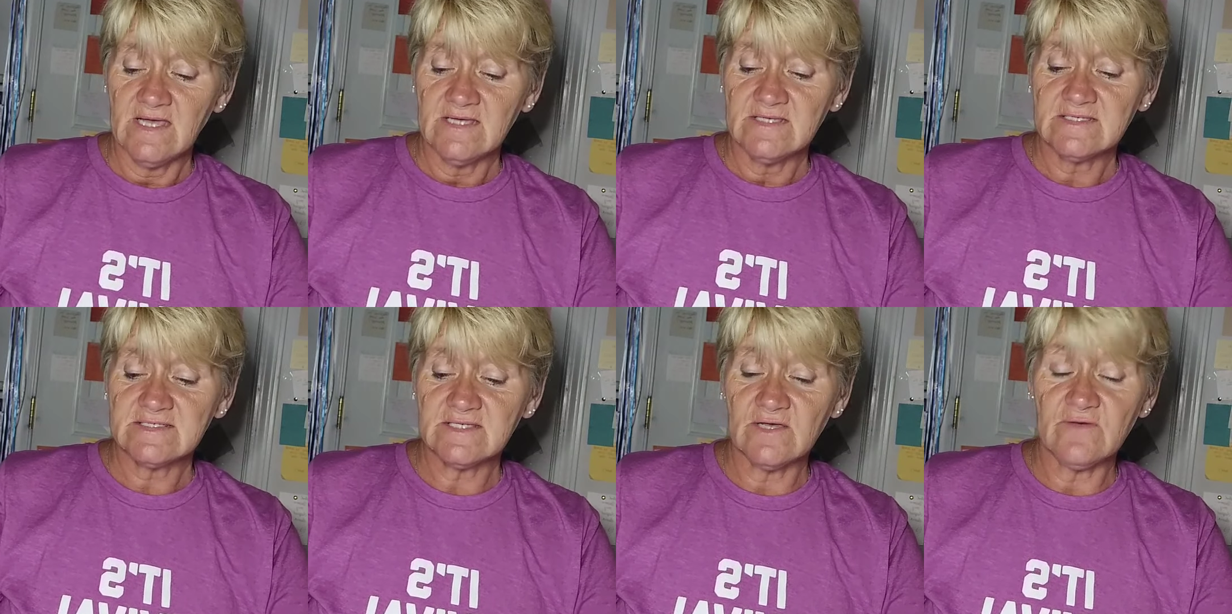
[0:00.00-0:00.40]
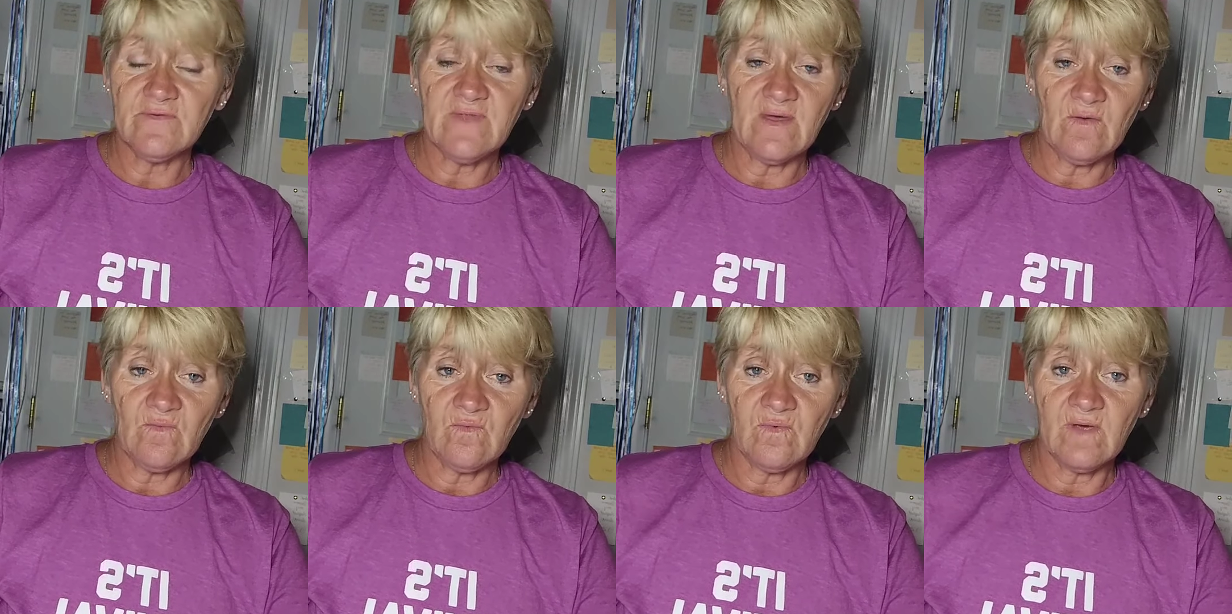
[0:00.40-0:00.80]
so
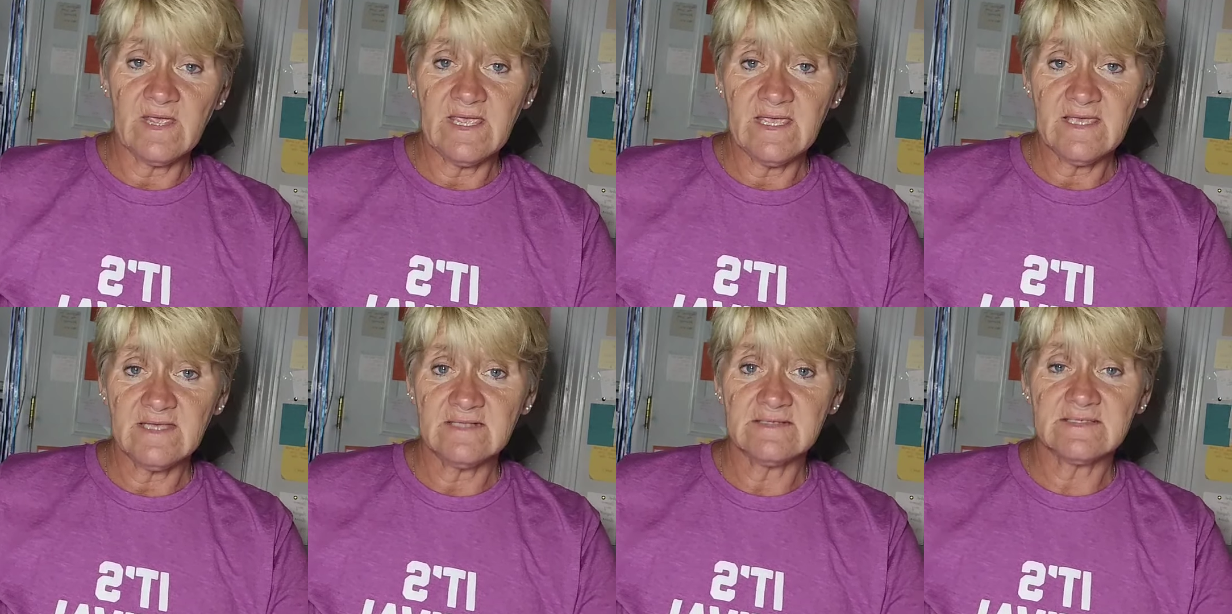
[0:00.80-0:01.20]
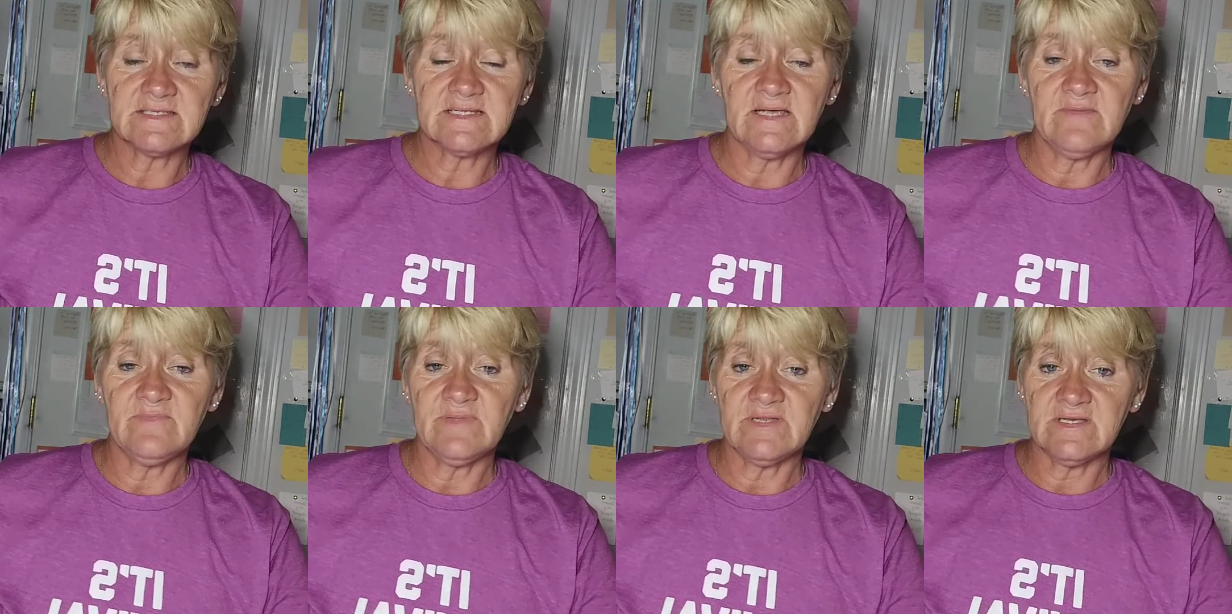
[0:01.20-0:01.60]
that we can
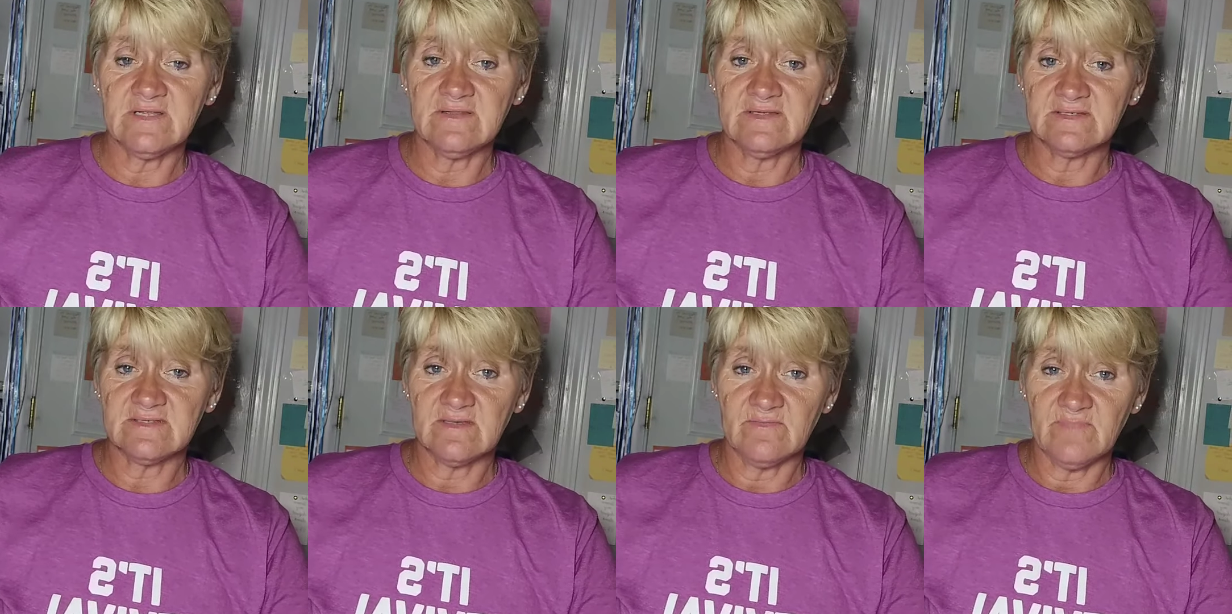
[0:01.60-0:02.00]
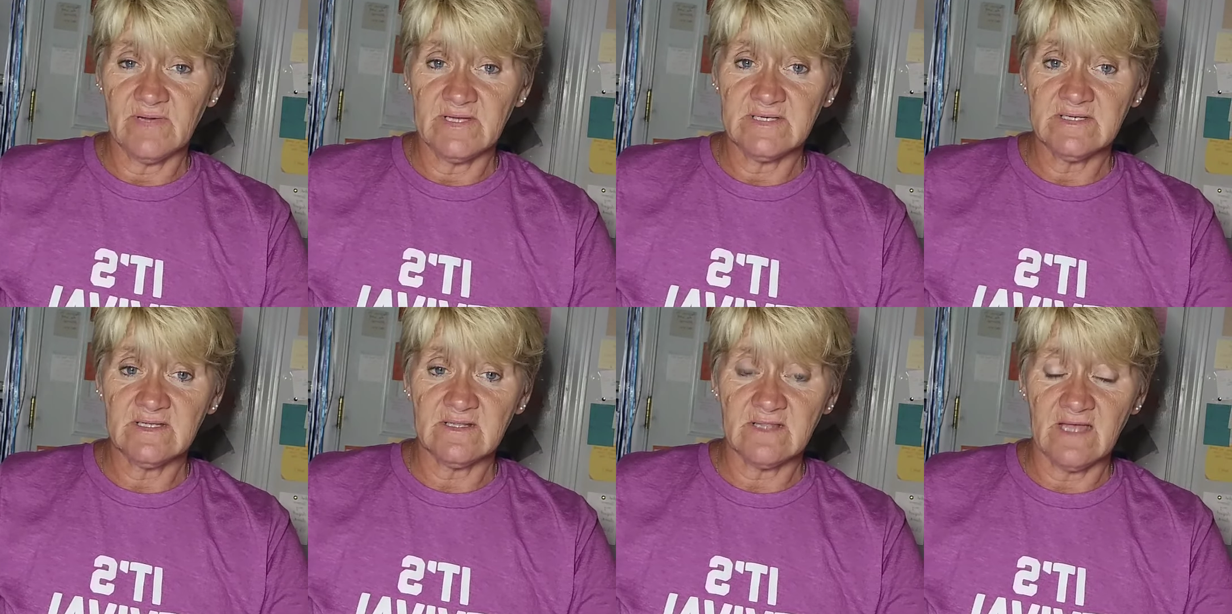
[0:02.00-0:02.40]
step into this
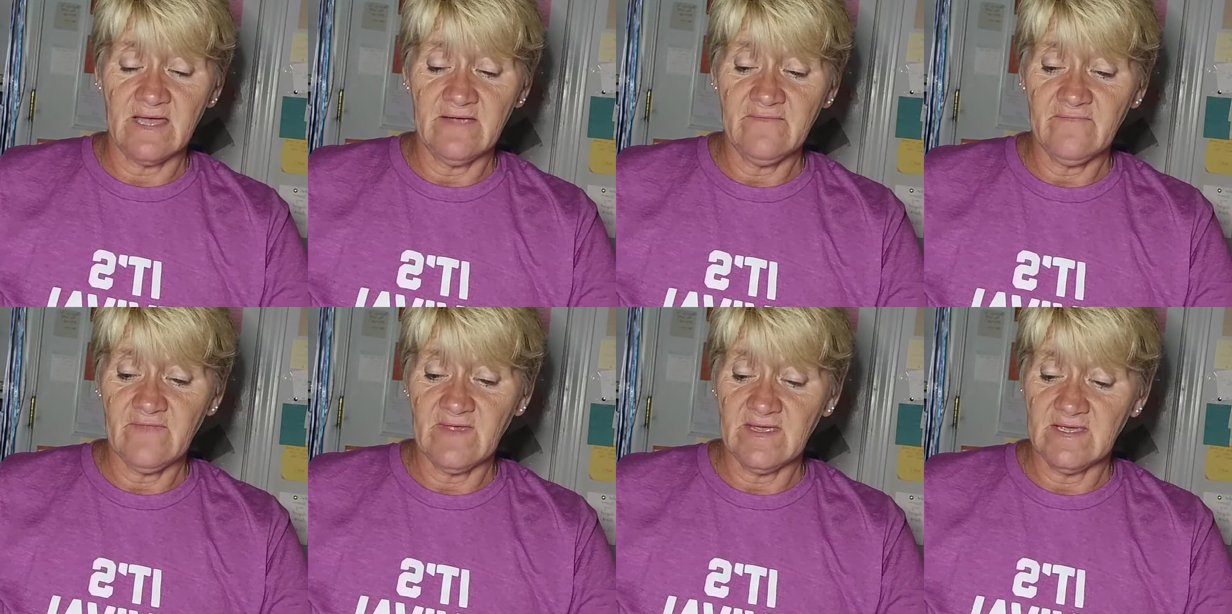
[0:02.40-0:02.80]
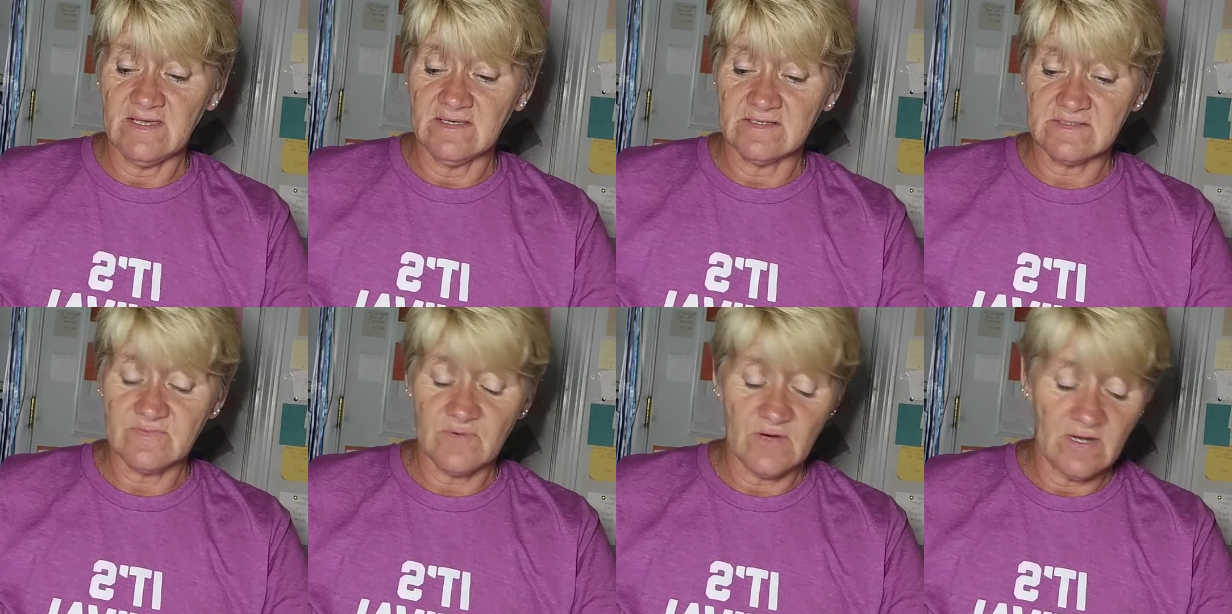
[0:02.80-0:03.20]
abundant life that He
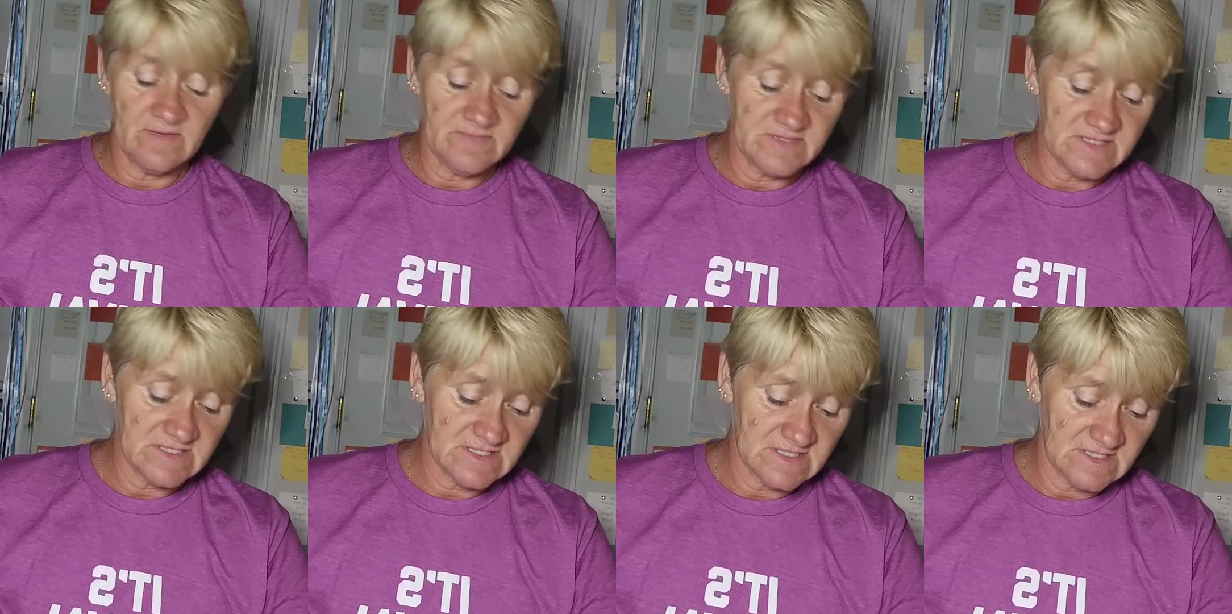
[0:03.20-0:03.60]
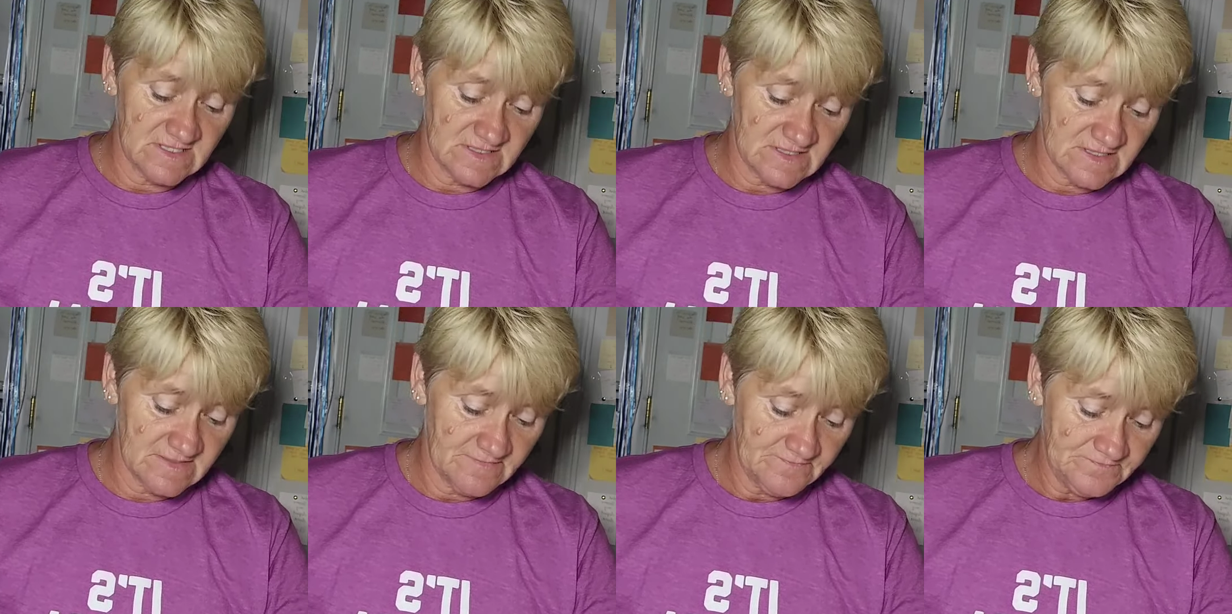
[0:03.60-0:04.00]
has promised
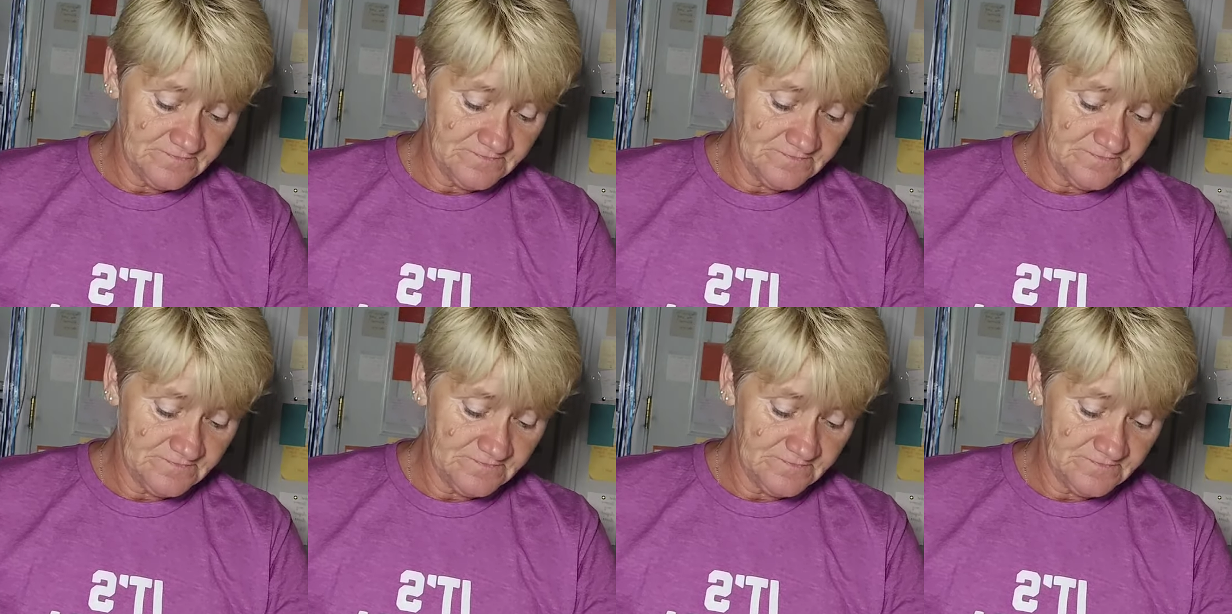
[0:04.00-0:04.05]
us.